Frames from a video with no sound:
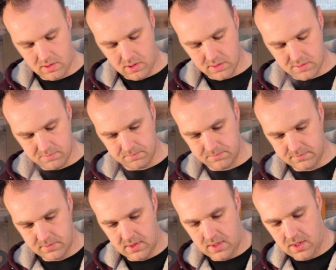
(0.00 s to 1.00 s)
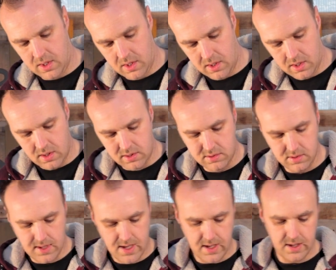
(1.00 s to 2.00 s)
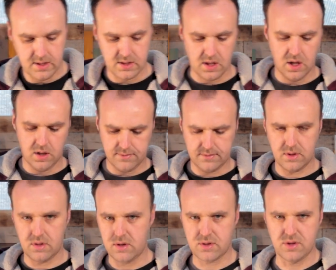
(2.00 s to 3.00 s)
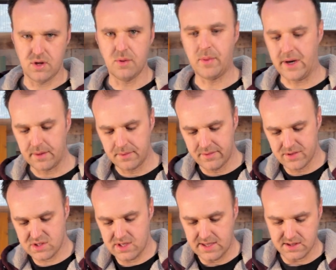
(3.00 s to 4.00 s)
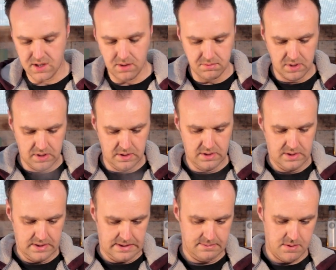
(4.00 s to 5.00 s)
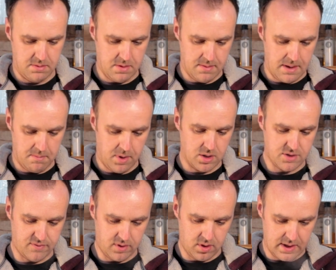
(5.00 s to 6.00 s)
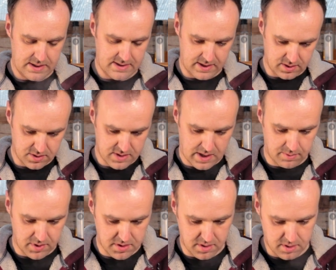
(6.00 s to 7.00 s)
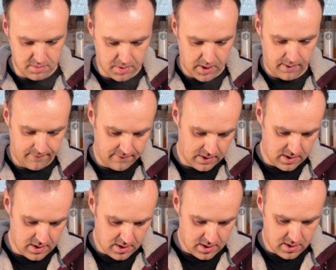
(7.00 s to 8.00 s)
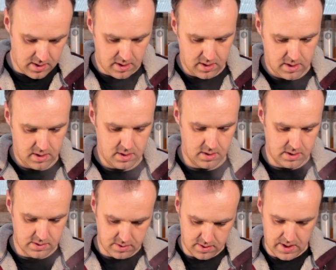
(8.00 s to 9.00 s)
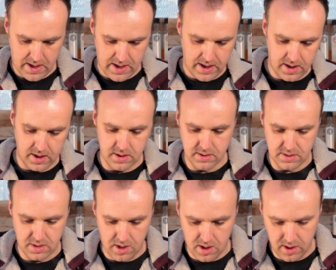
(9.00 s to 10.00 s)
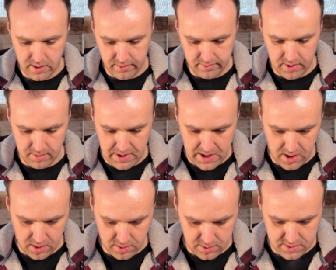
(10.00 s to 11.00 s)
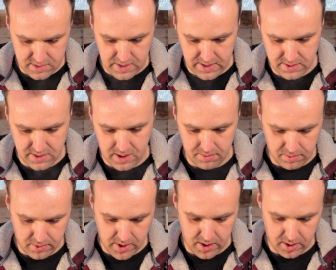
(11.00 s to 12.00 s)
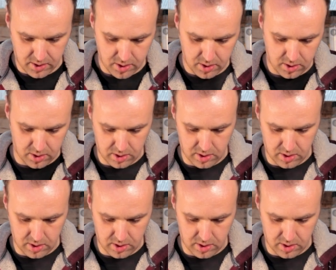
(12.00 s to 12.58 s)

Awesome. So that is, it looks a lot bigger whenever it's sliced up. A bit much for a single sandwich here, but so that is our ribeye all sliced up, ready to cook.